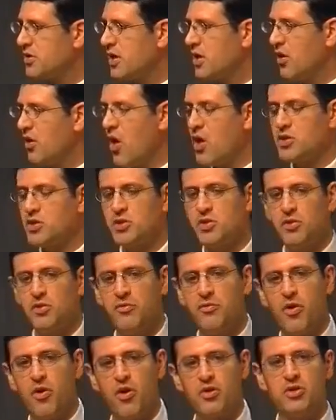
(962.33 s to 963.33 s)
theological
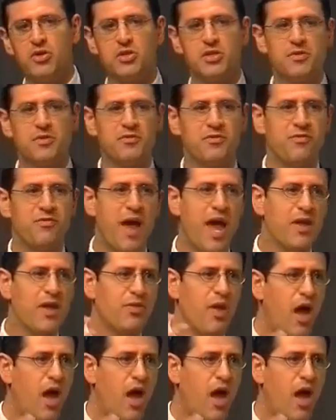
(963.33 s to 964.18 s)
virtues of faith,